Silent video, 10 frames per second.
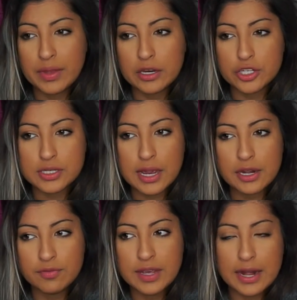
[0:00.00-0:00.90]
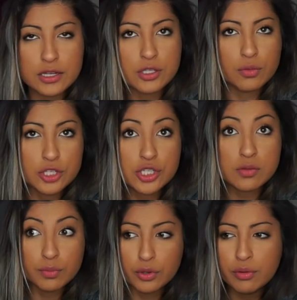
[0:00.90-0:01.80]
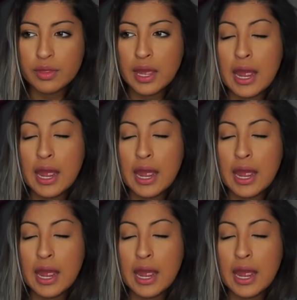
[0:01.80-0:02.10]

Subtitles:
and just kind of get it so it's smooth.